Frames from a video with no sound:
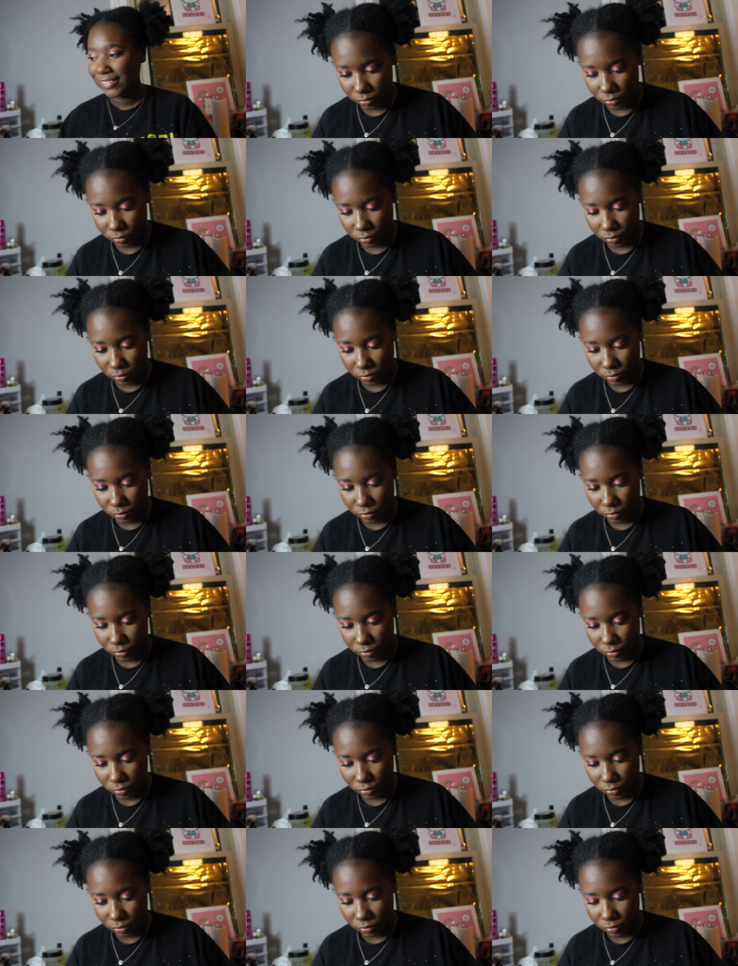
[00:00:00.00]

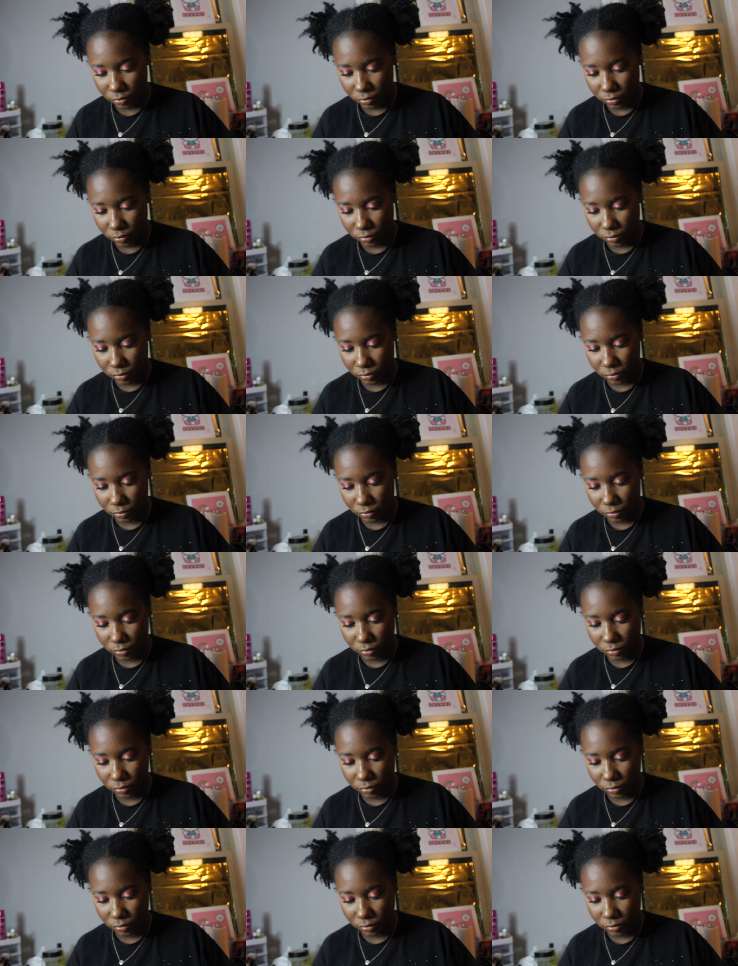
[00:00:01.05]
[no speech]